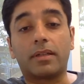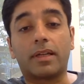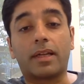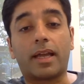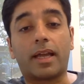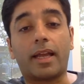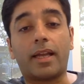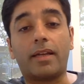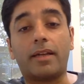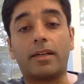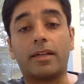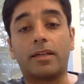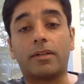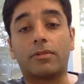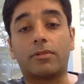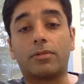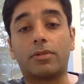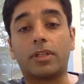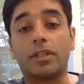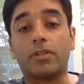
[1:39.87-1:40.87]
And
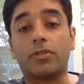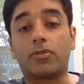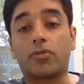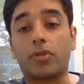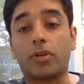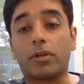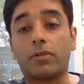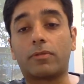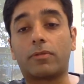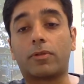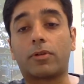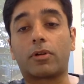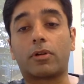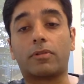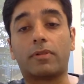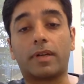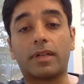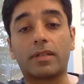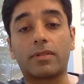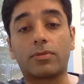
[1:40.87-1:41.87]
only the three or four
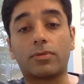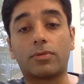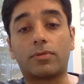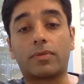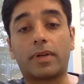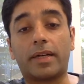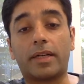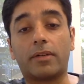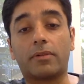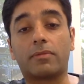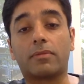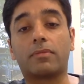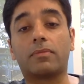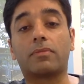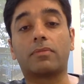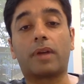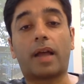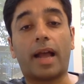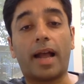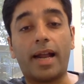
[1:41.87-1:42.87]
of us who kind of
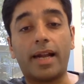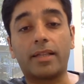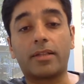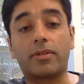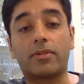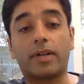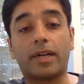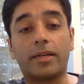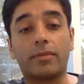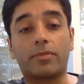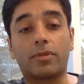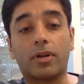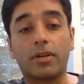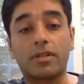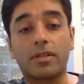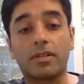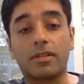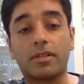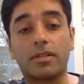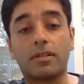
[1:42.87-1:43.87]
had the right
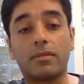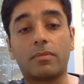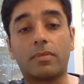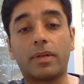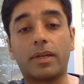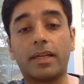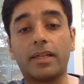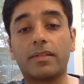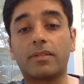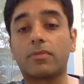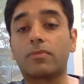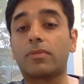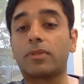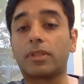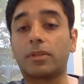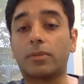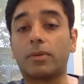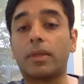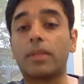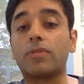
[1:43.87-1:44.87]
processes in place were
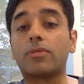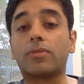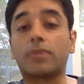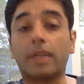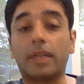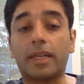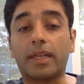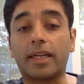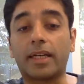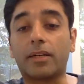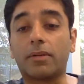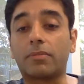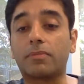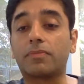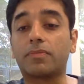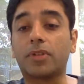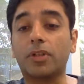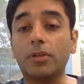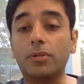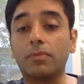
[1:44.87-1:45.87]
the ones who really kind
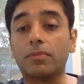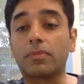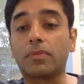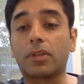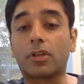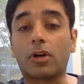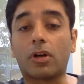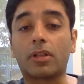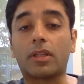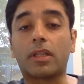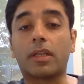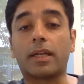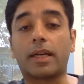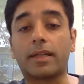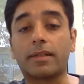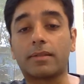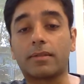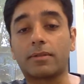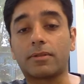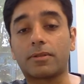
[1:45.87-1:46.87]
of, got the
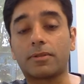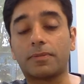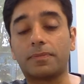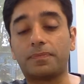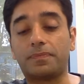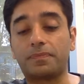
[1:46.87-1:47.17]
license.